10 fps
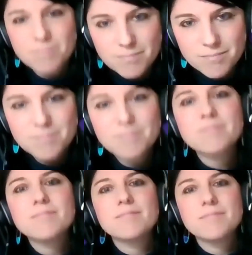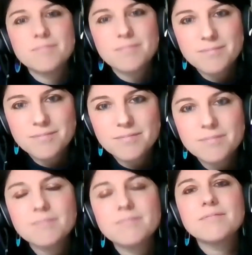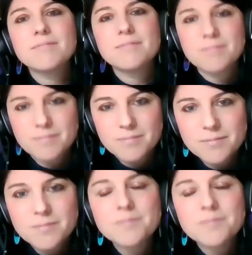So children kind of had the chalks out and